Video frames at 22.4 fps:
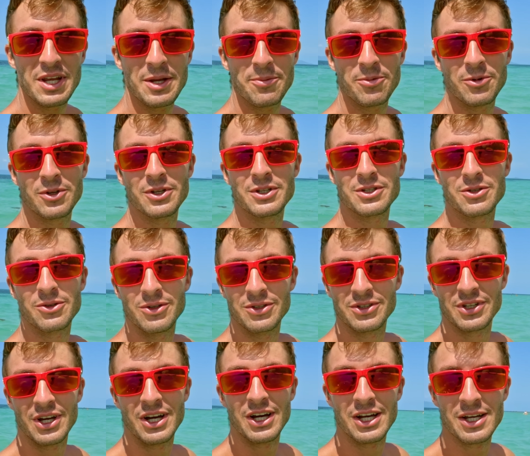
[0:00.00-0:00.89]
people this
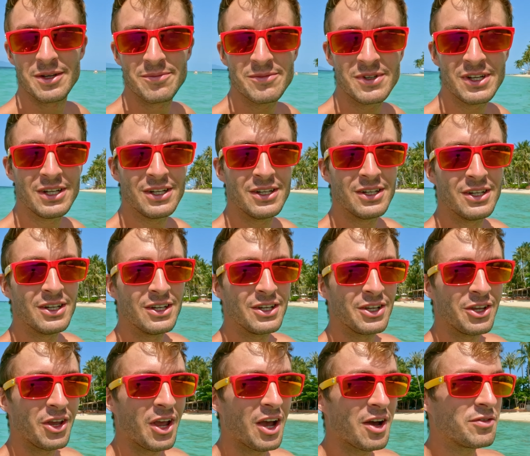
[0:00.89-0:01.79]
whole time
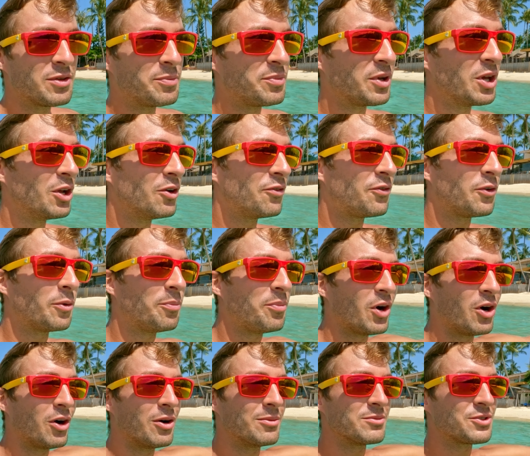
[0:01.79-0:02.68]
you have the beautiful
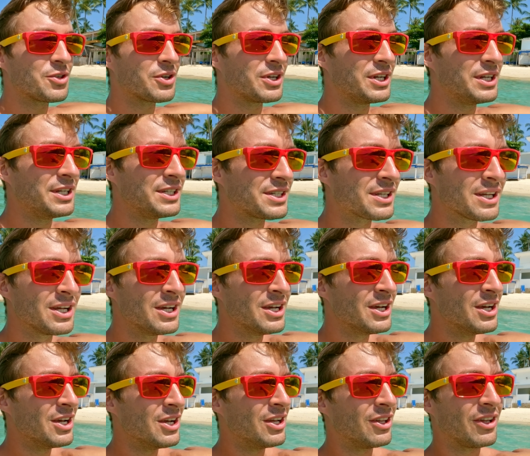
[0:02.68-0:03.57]
palm trees
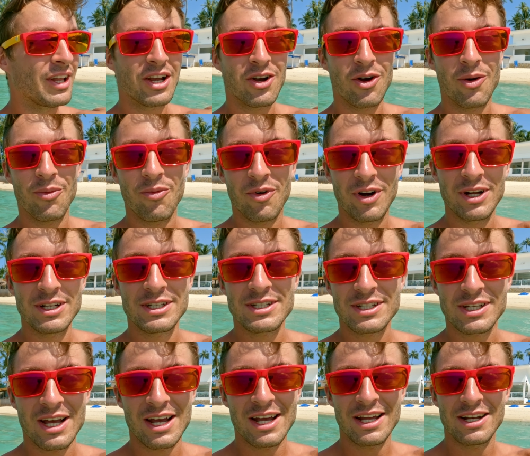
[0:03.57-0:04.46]
like on one
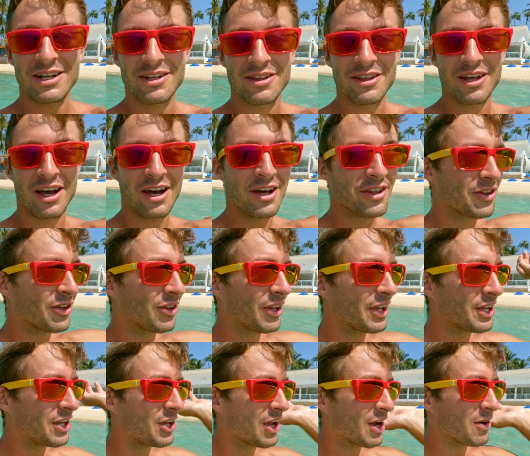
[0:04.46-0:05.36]
side and the other
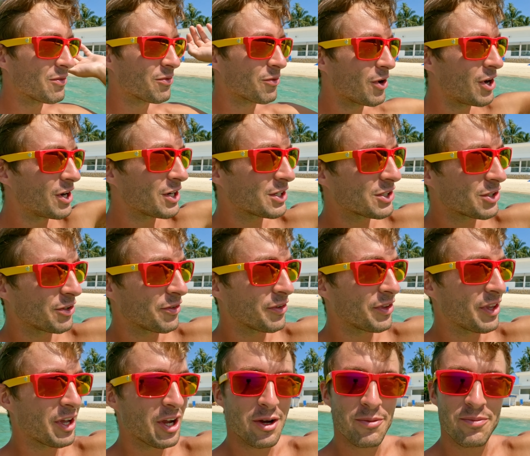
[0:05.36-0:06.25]
like you have rocks
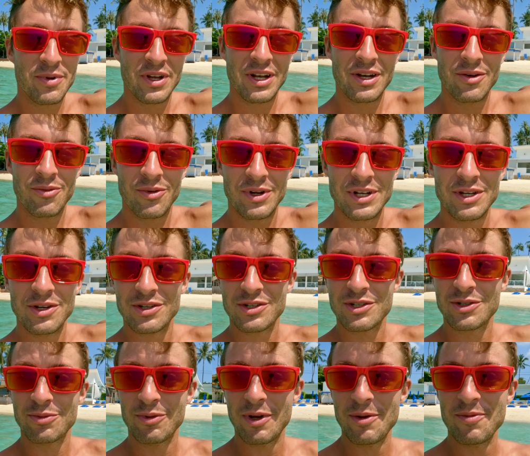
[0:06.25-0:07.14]
over there but when you
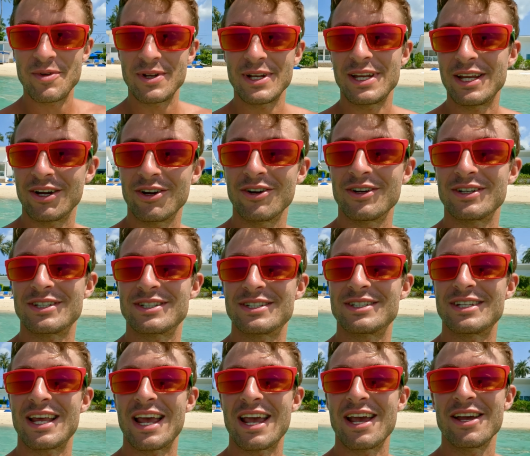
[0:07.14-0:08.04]
swim in here it's
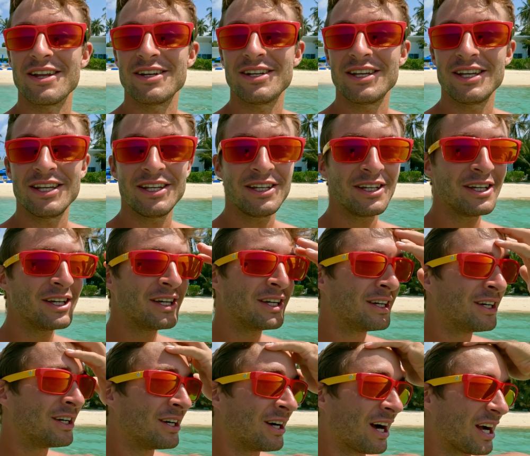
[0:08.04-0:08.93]
sandy
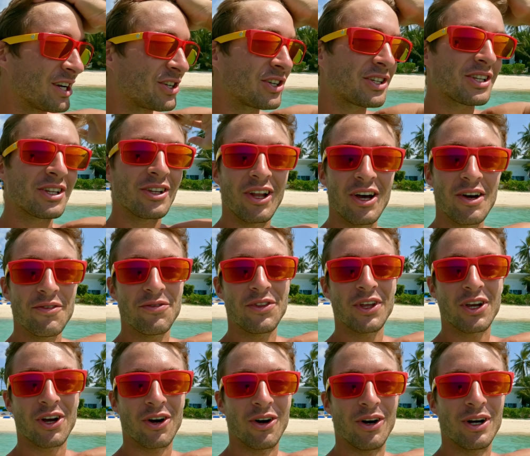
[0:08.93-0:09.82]
i just love
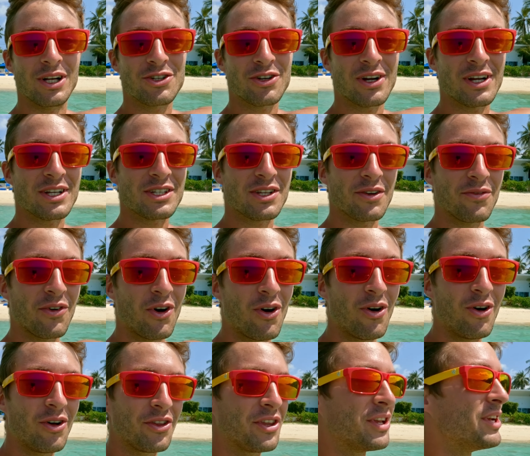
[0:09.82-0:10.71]
the contrast of
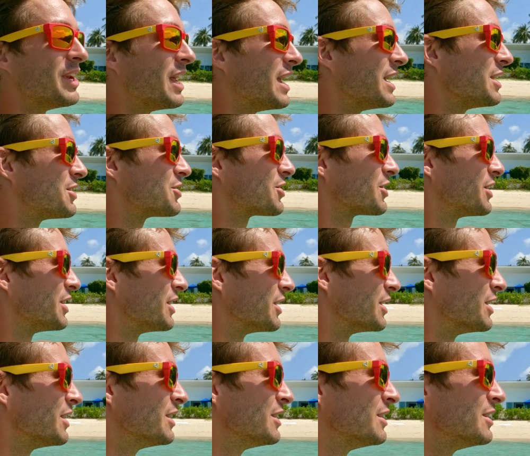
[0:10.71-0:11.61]
all the nature
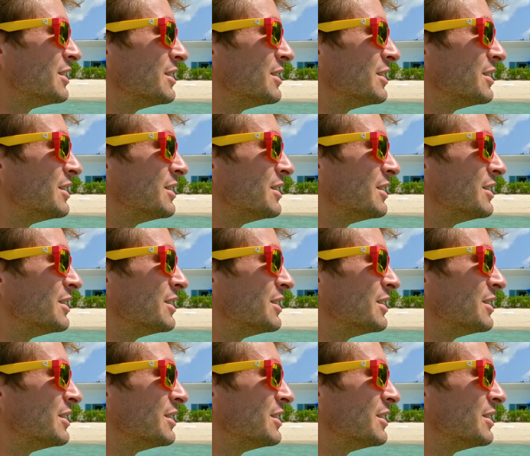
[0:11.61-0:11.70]
here